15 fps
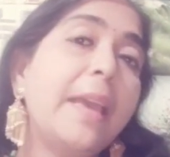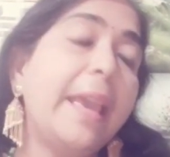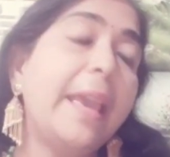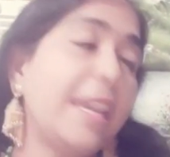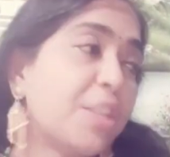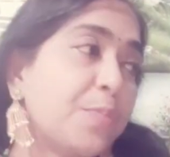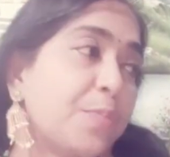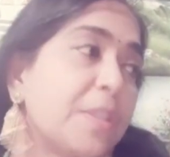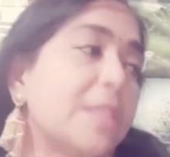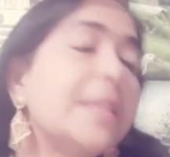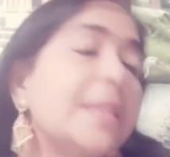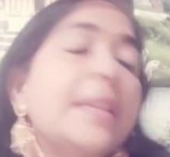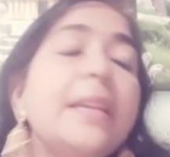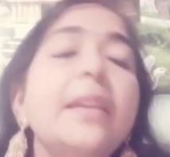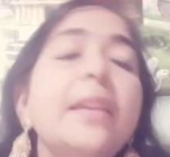
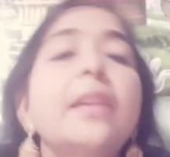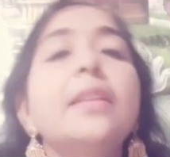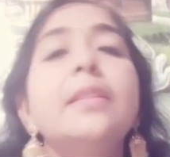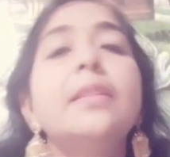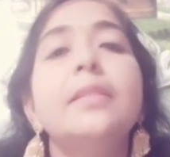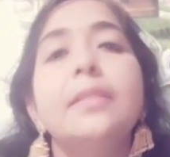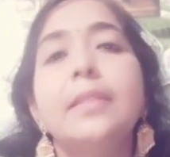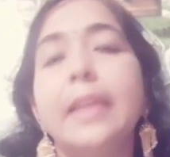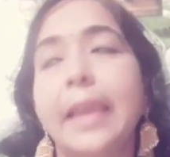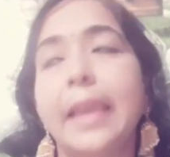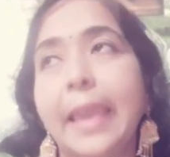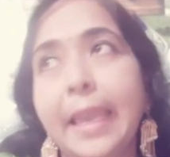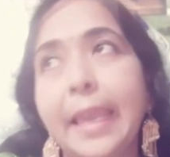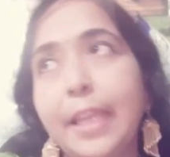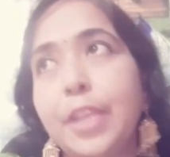especially in the
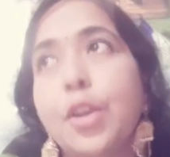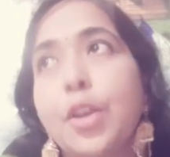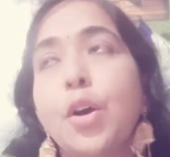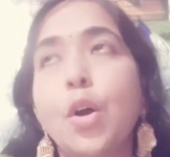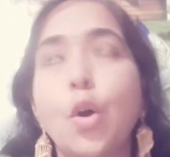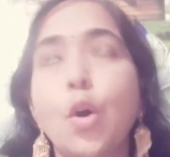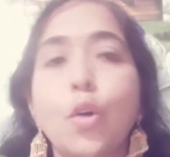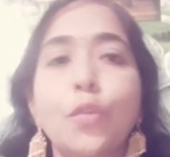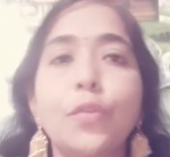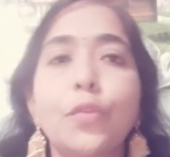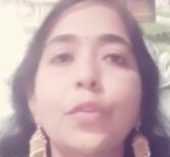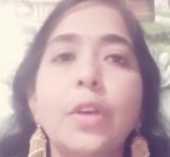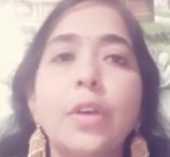area of